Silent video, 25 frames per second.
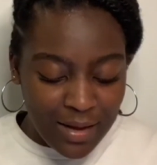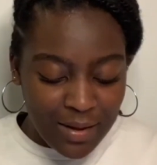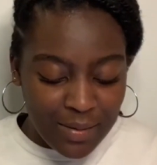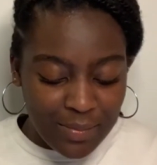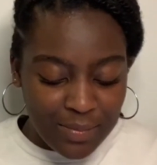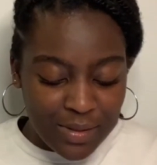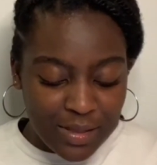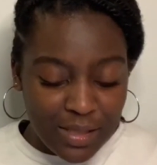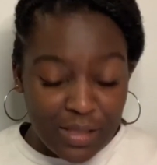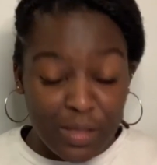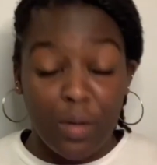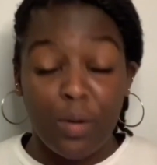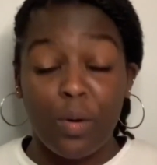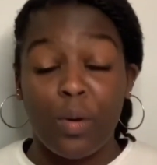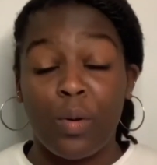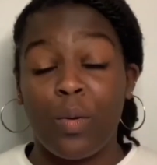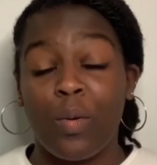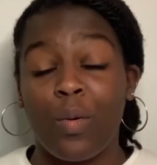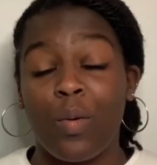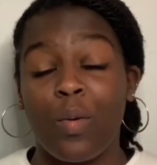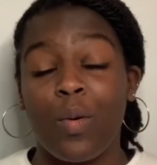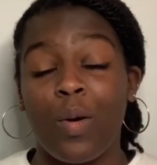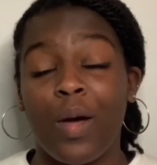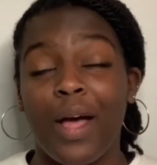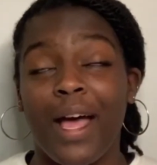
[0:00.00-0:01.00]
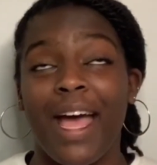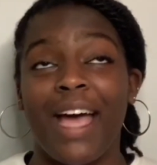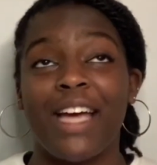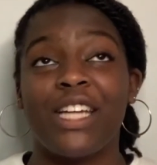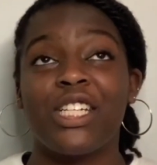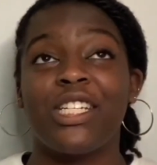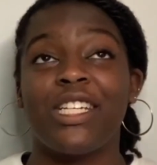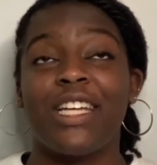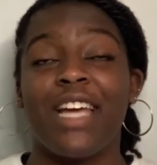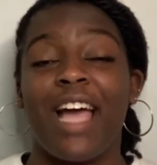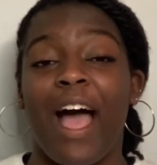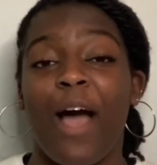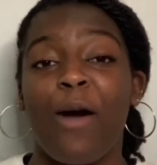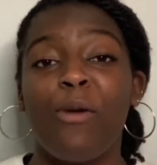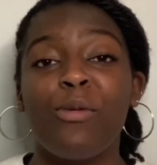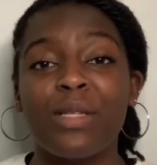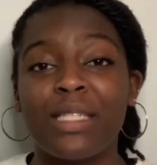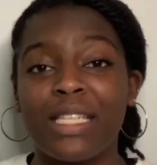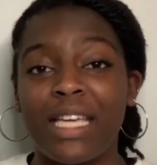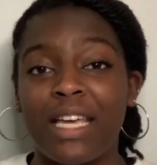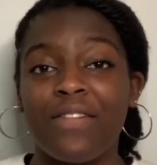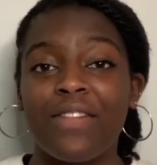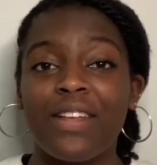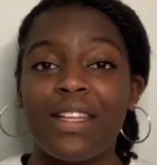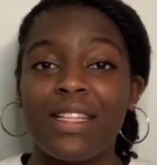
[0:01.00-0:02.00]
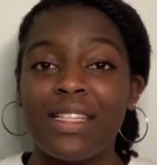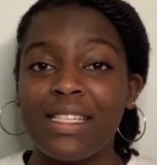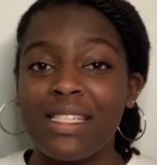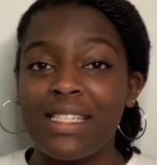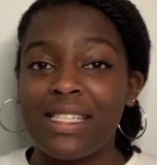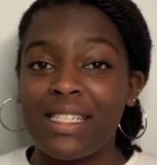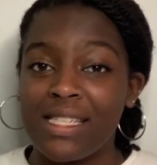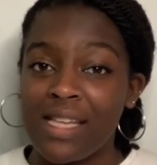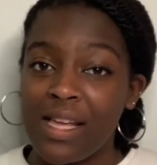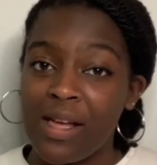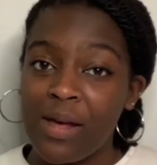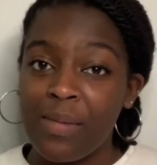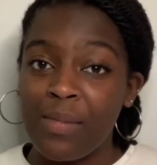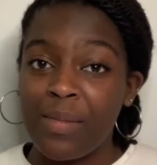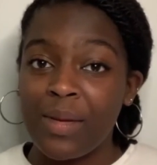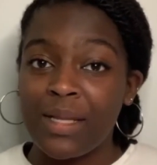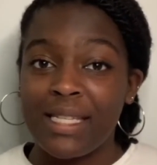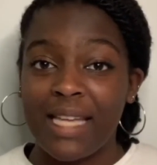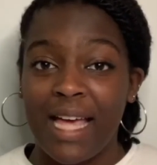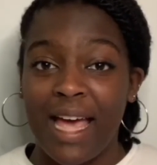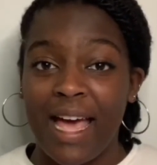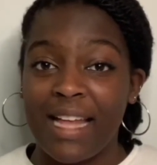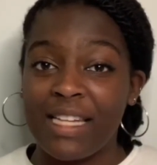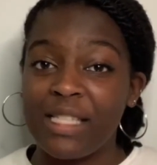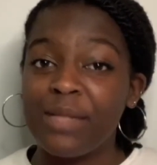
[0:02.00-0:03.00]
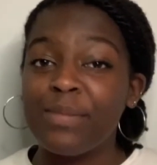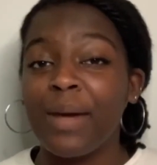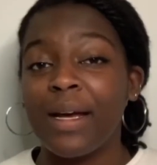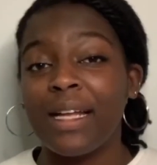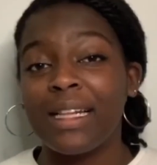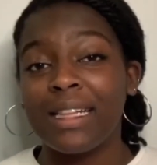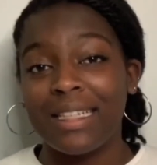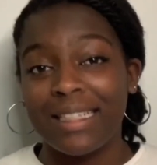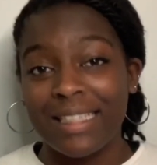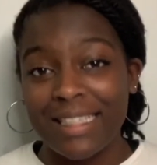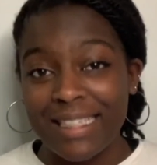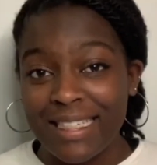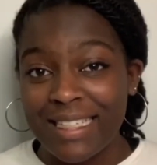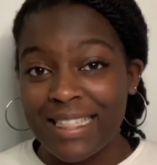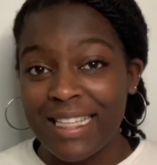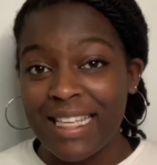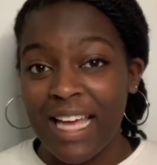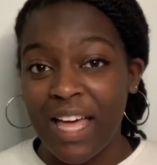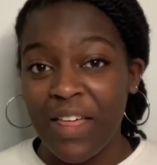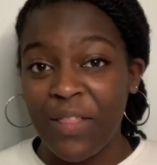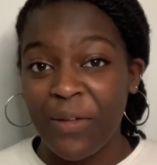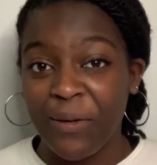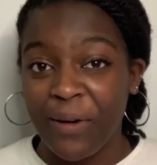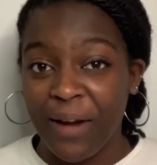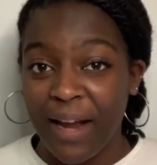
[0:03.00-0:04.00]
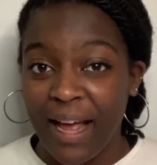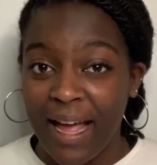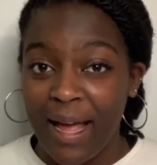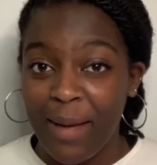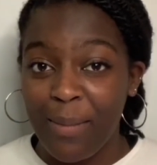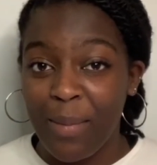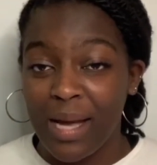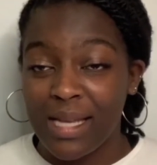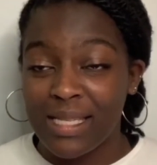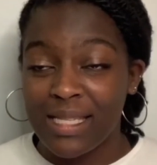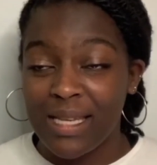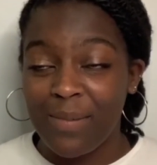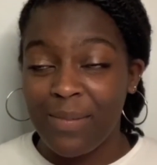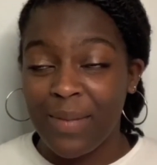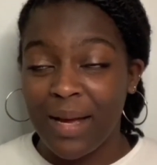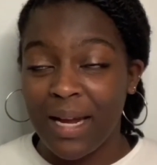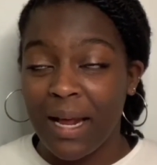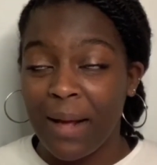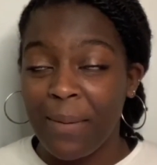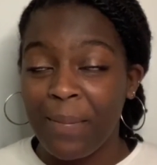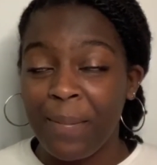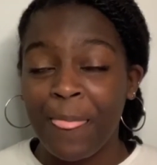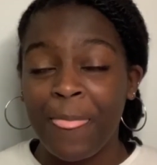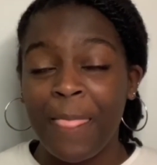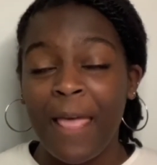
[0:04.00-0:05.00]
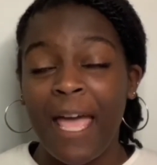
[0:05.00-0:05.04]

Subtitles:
so actually, I was given some to add to my list the other day by somebody,